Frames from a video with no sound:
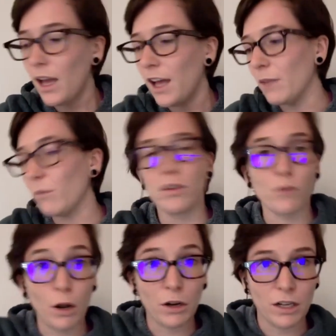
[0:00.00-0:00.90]
And then we'll
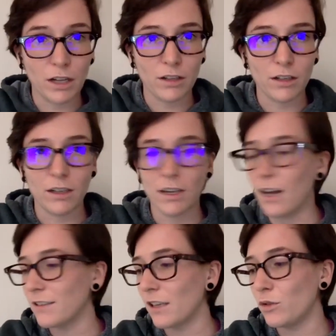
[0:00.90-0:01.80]
throw out another
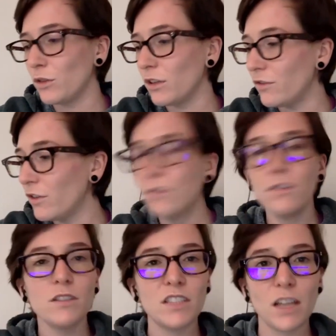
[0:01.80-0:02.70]
uh, schedule of
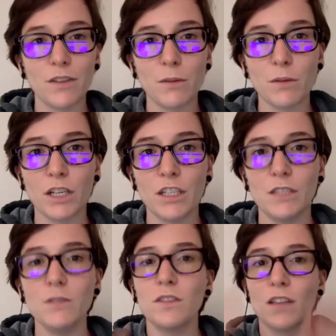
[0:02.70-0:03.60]
stuff that we're going to
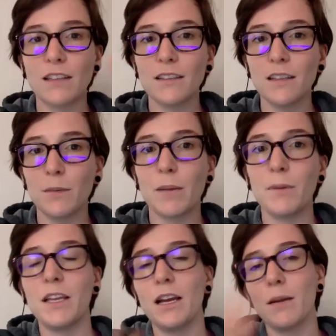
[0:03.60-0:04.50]
do. So that's a little bit up
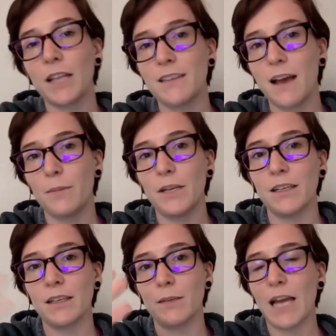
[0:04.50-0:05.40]
in the air, but that's
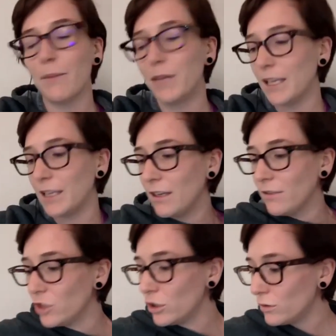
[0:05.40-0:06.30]
happening, going to be happening at the end
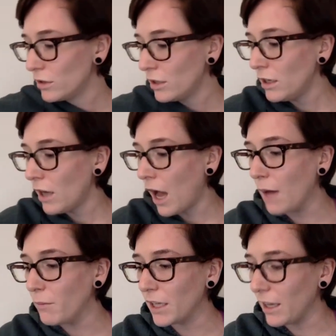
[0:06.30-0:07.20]
of June,
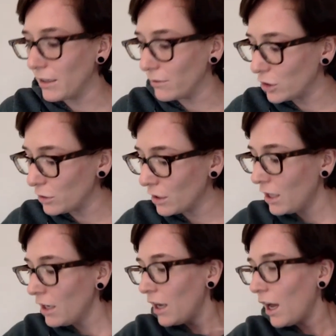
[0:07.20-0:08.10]
uh, middle end of June.
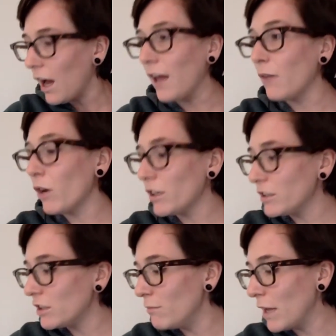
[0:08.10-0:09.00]
I wanted
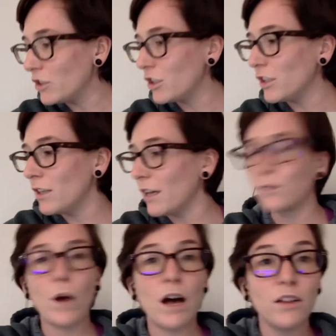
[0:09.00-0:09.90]
to mention as
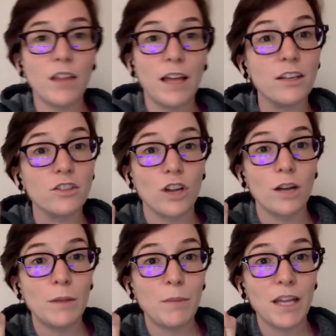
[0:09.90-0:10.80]
well that
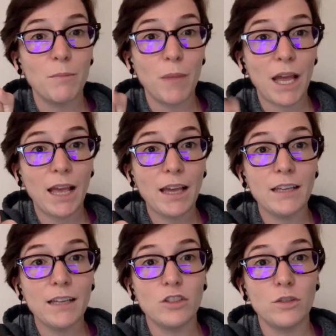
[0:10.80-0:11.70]
Astronomy by the Bay
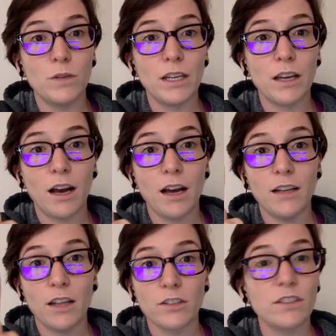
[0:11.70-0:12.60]
is doing
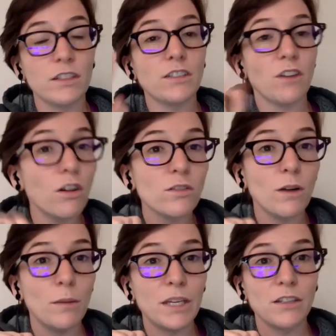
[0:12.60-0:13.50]
another series also
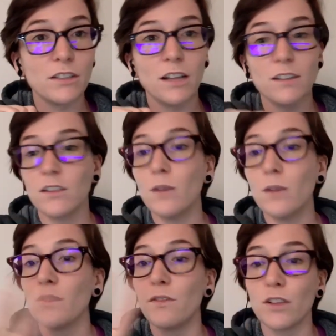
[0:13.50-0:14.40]
on beginner telescopes.
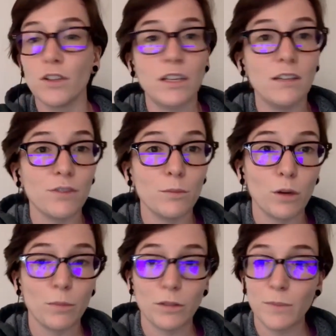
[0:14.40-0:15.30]
So if you're looking for more
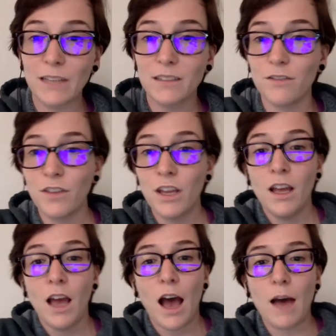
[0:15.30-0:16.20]
perspective
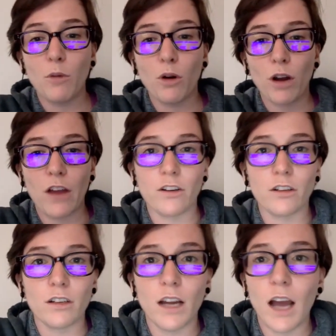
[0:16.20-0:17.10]
um, or
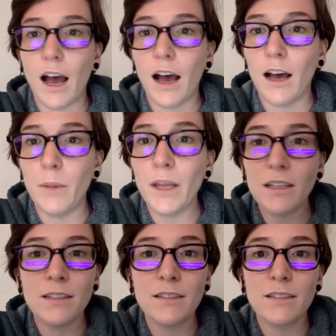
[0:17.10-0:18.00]
other uh,
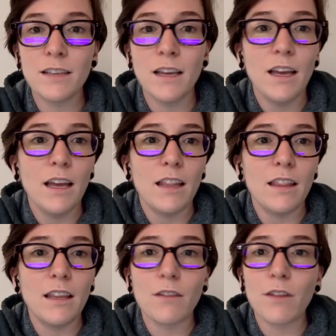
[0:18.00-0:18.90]
opinions,
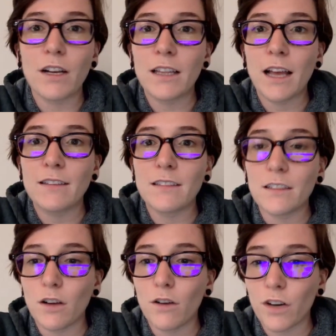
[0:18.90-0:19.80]
they're running that
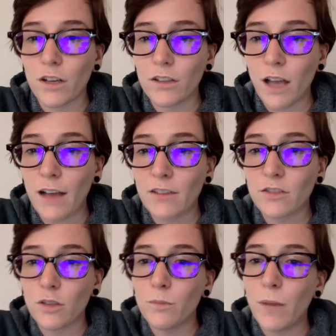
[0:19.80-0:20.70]
series over on
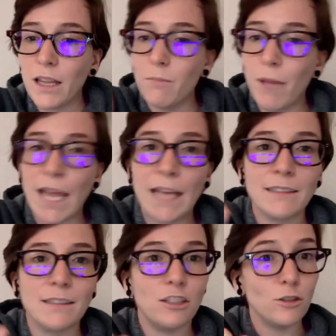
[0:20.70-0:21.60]
Astro by the
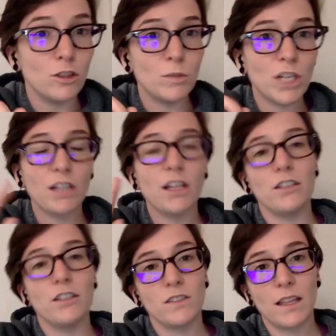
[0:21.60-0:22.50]
Bay's YouTube channel. I
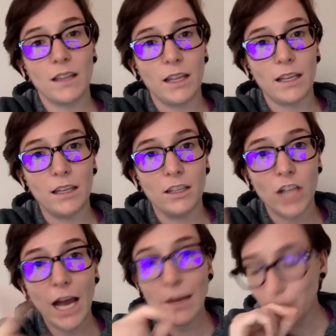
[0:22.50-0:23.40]
just sent the link in the chat.